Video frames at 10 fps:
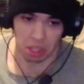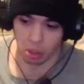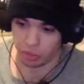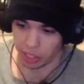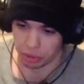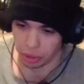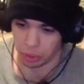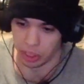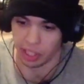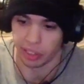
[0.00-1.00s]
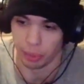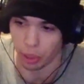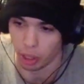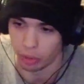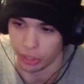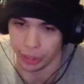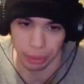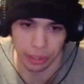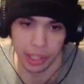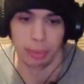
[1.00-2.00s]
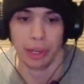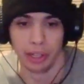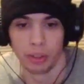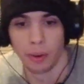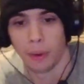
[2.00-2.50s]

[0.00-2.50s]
I don't know if that's true because I see them all over eBay.